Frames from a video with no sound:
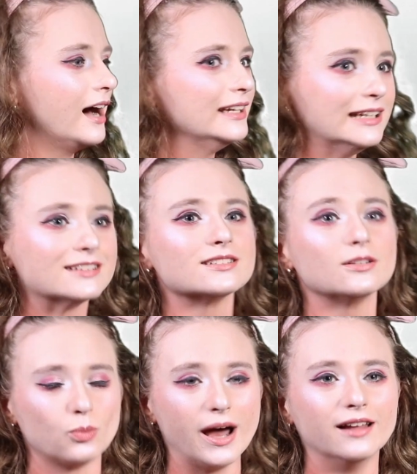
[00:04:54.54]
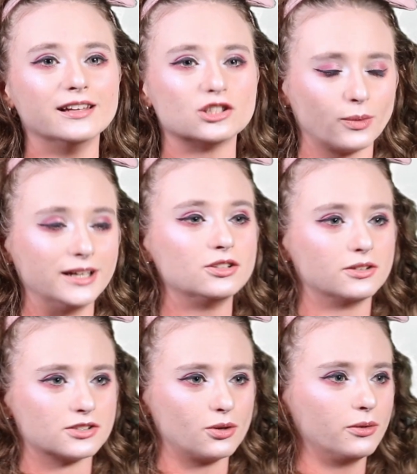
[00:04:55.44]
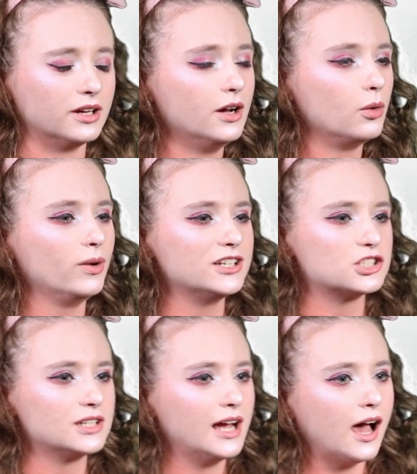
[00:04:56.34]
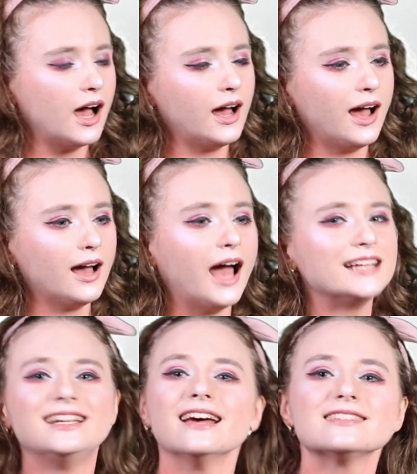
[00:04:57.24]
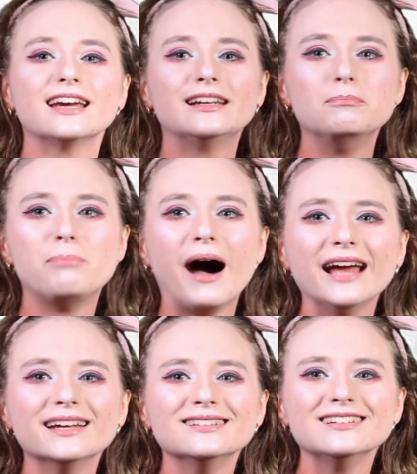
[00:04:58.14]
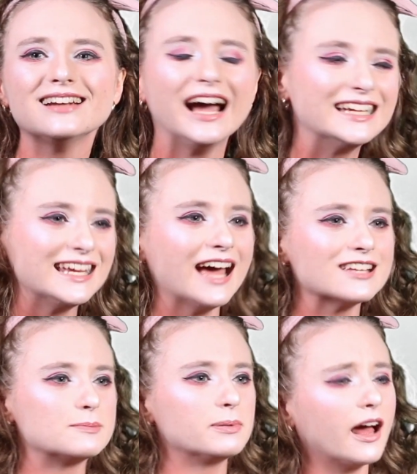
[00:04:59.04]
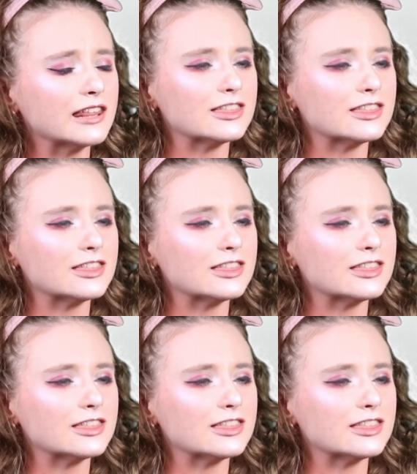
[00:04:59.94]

Uh, he as well is 22 years old, which I guess I can buy it. I guess, but I